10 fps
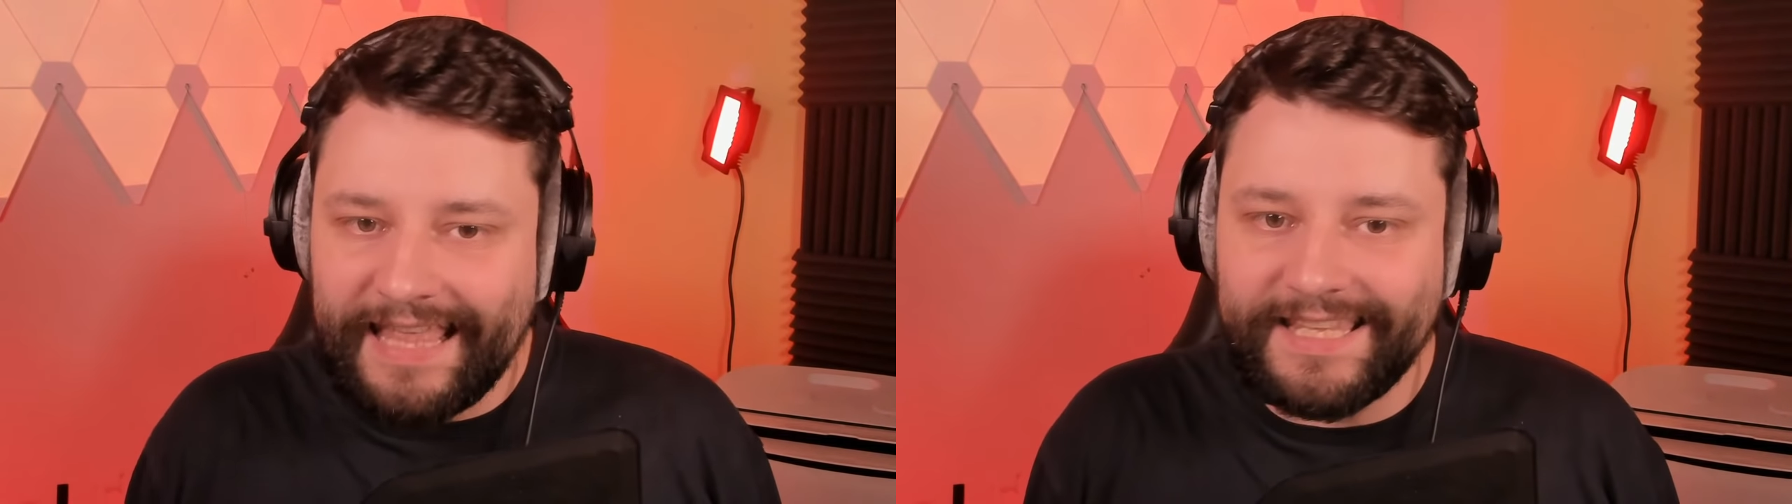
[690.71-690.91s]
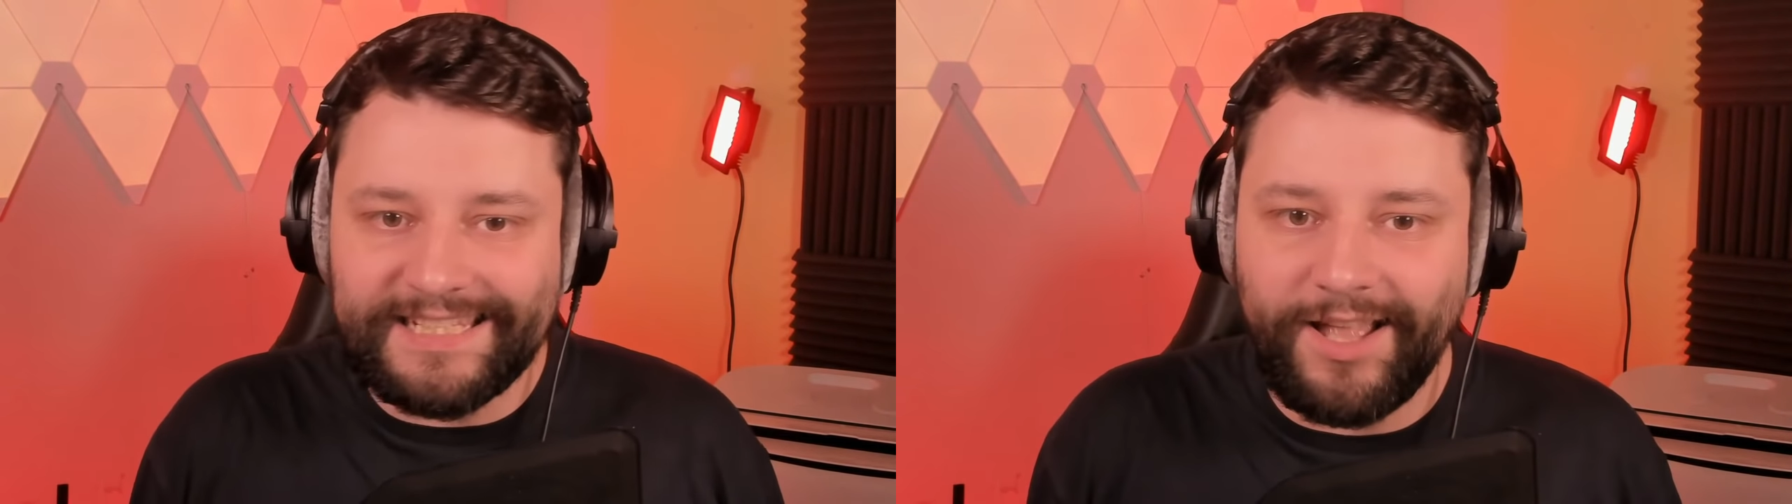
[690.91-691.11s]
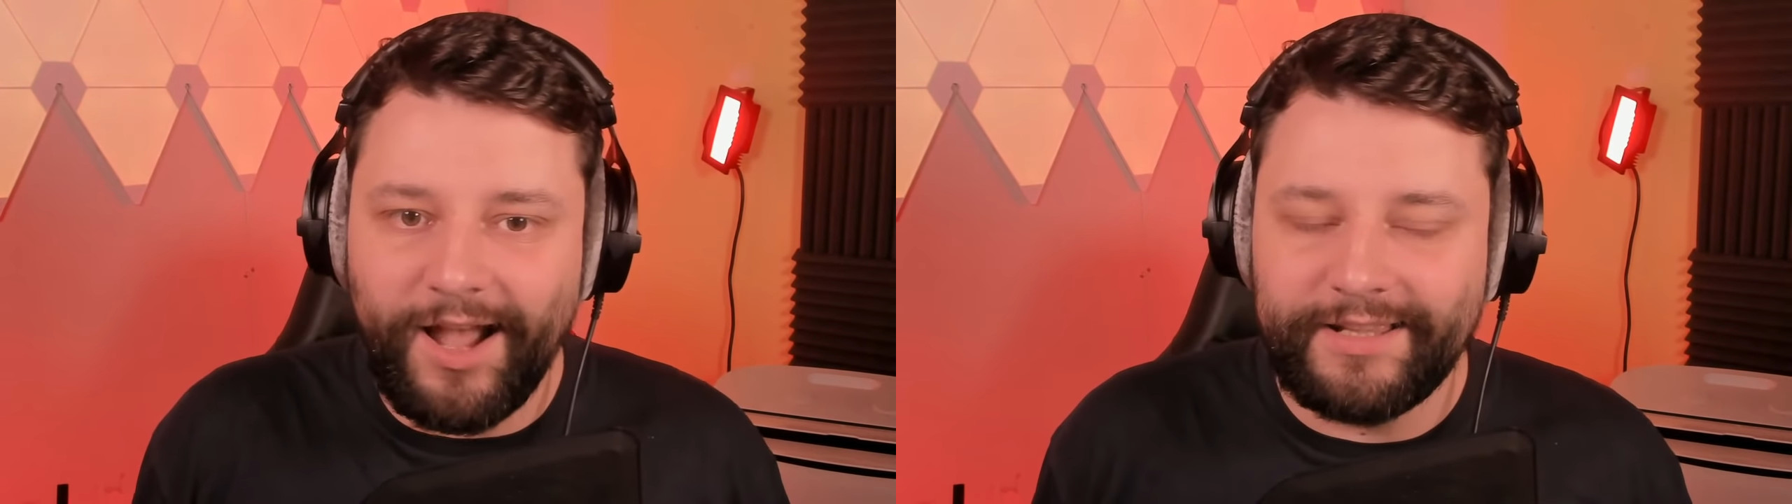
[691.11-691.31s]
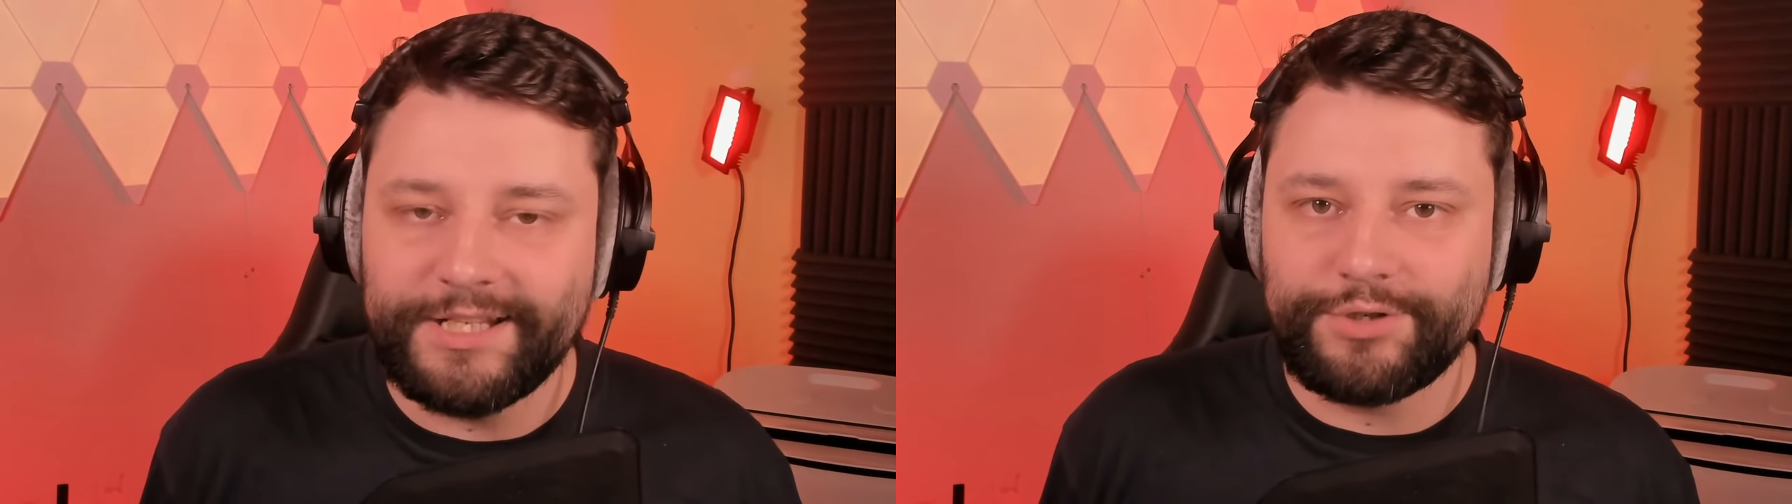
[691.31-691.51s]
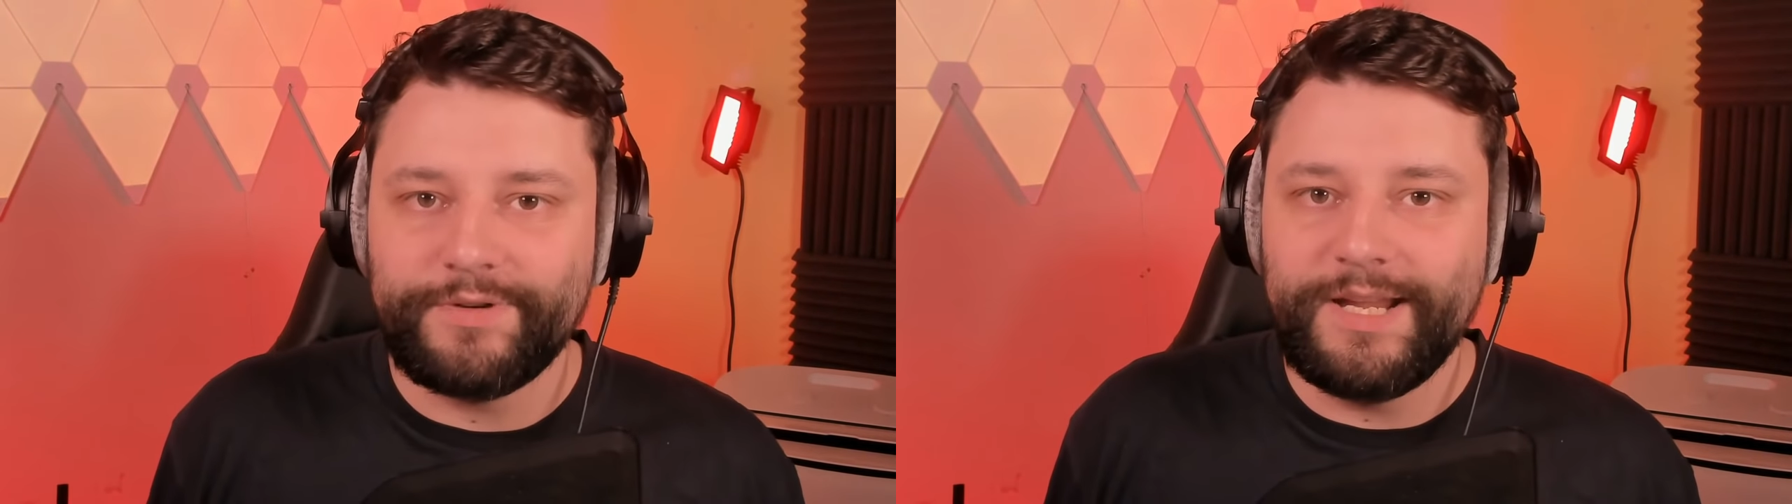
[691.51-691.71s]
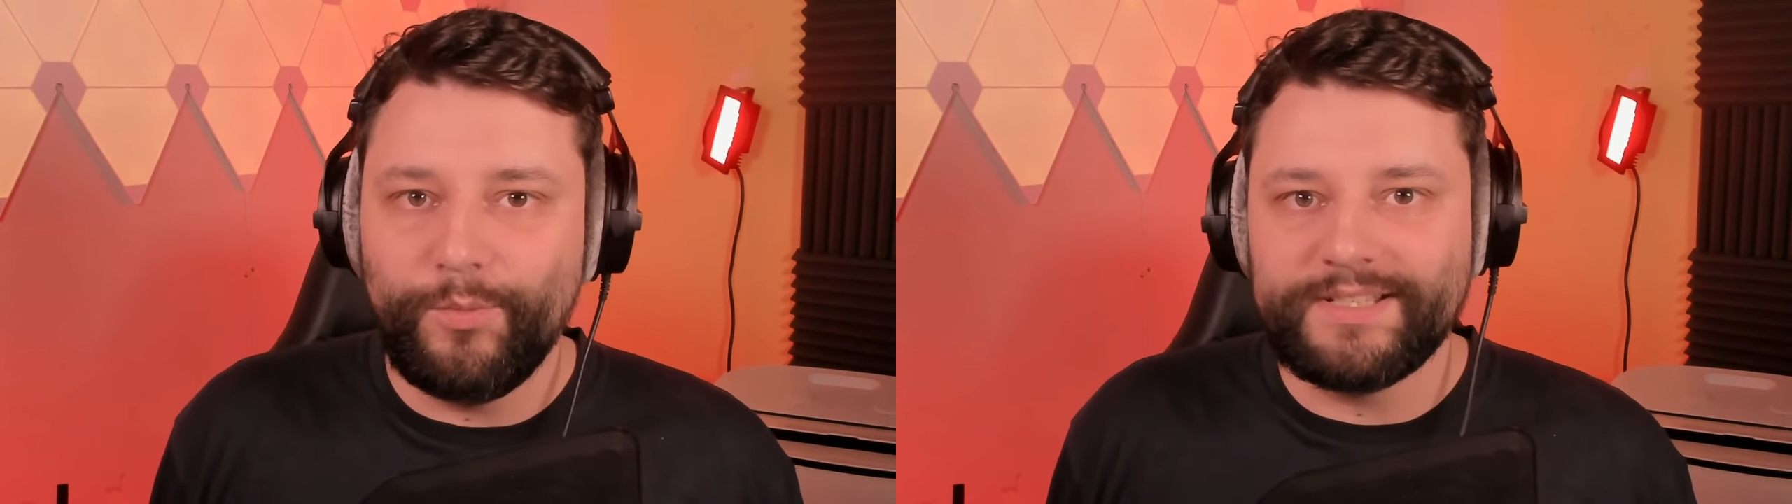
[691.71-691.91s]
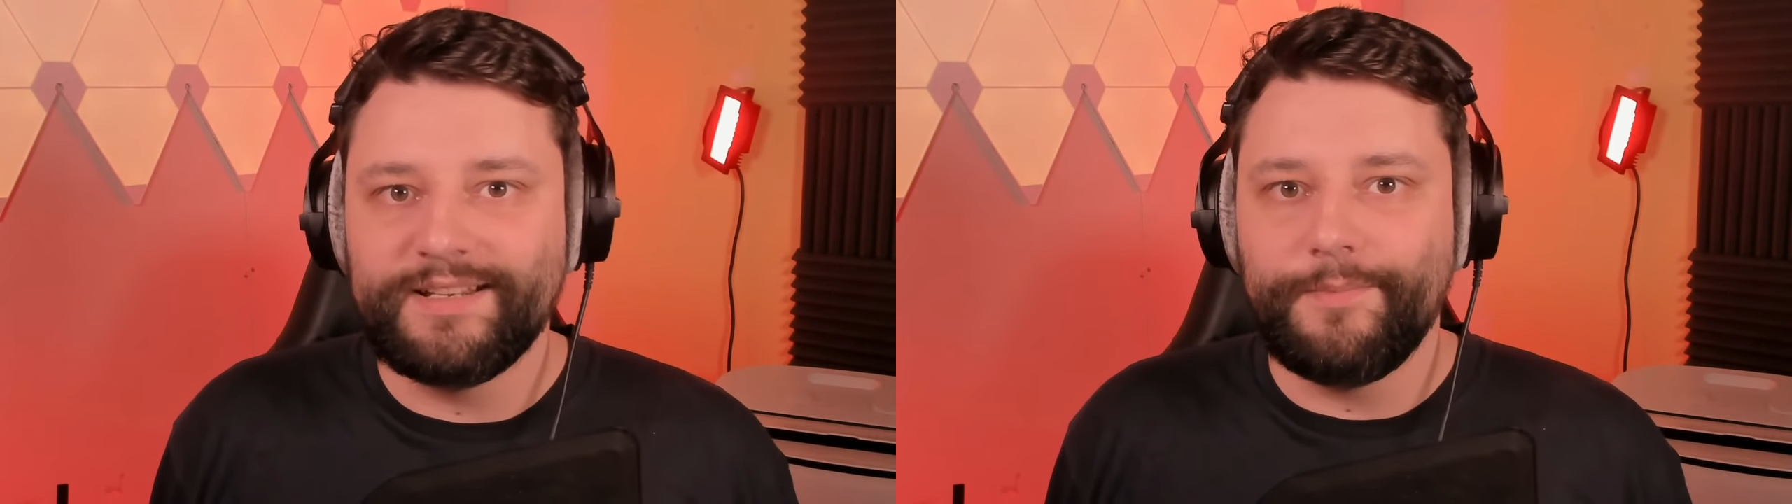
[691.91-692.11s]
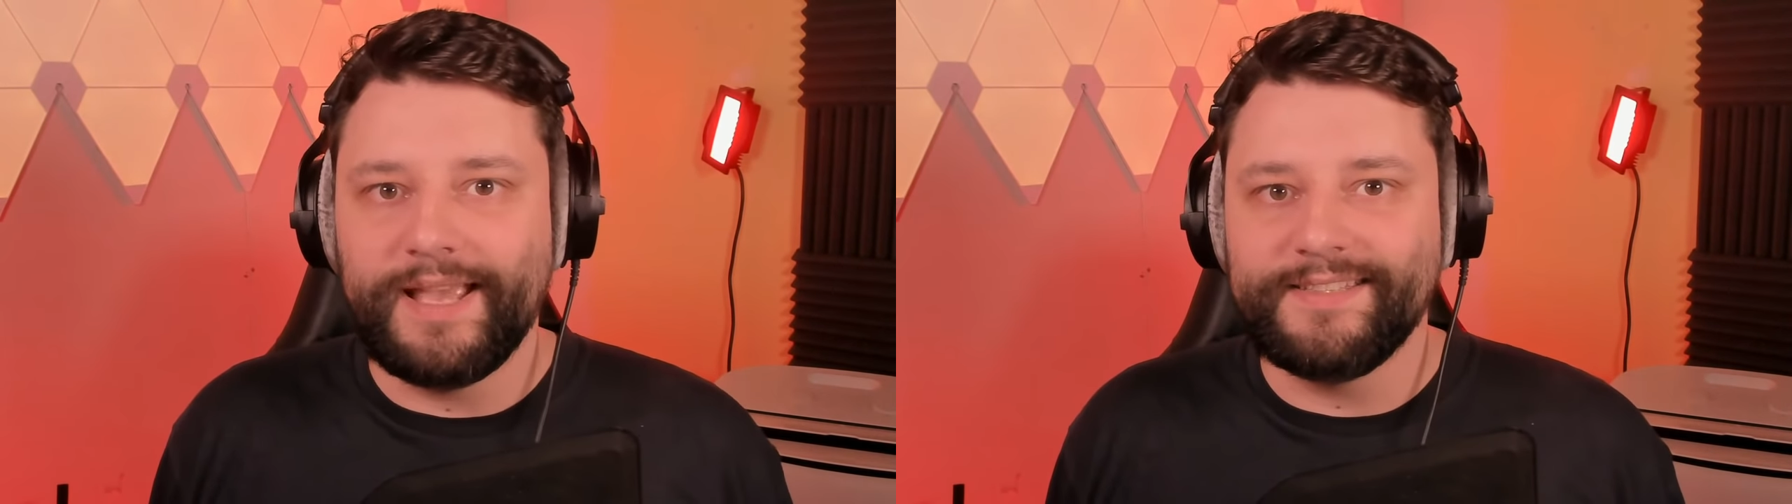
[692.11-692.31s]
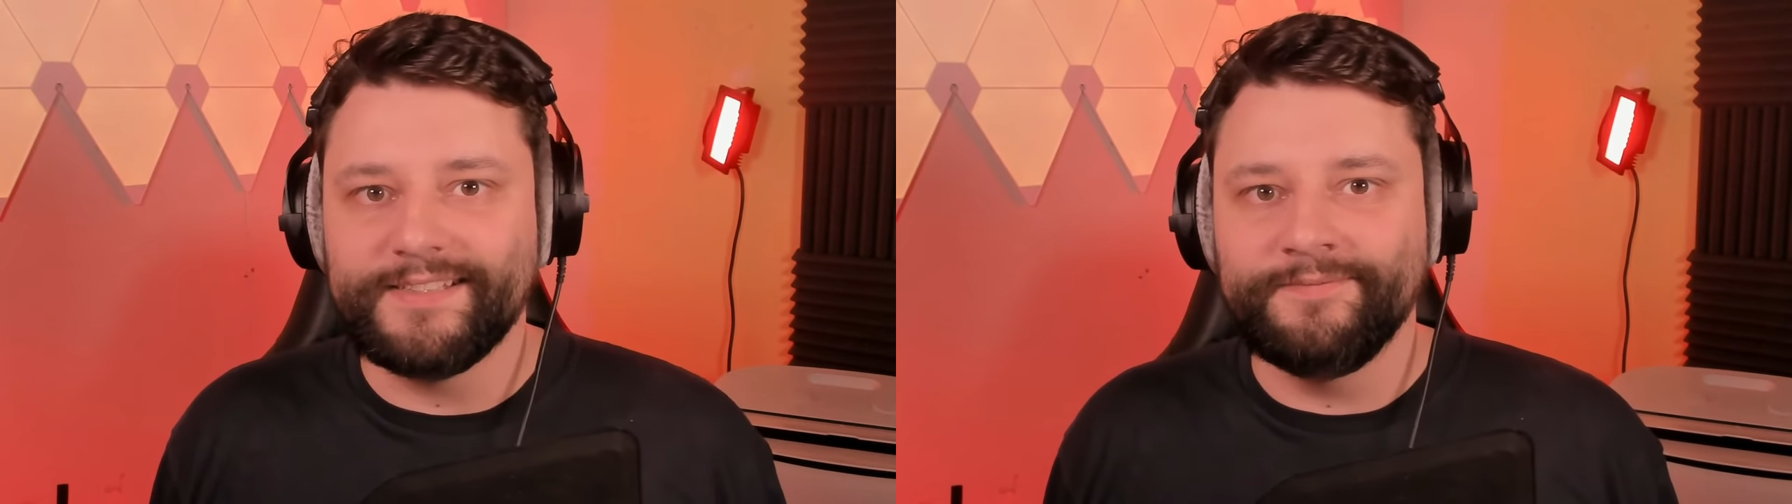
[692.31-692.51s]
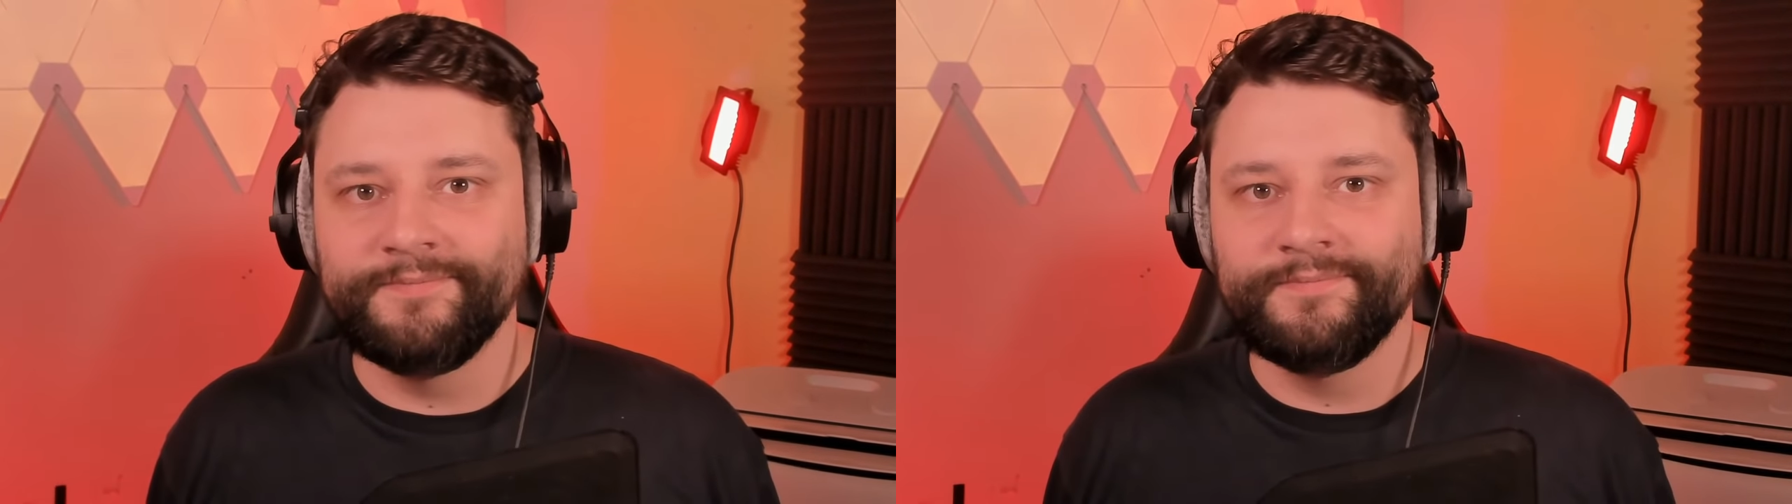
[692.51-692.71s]
at the start of the stream wasn't
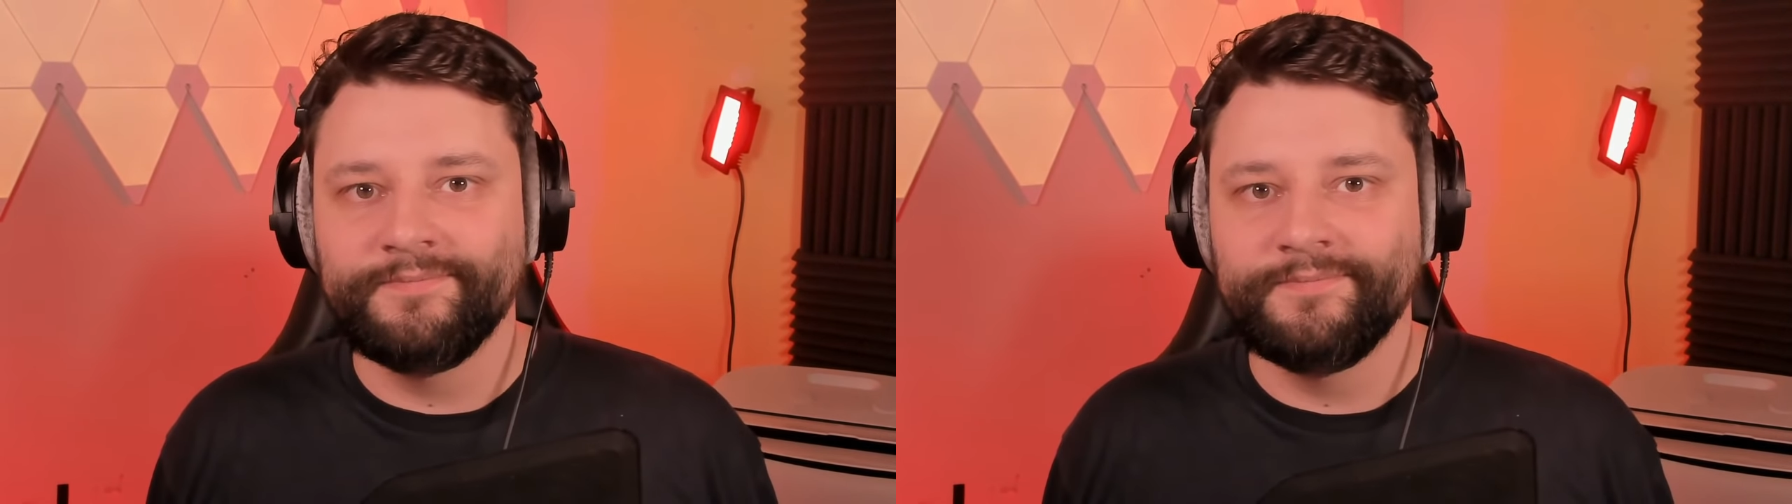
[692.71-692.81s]
amazing.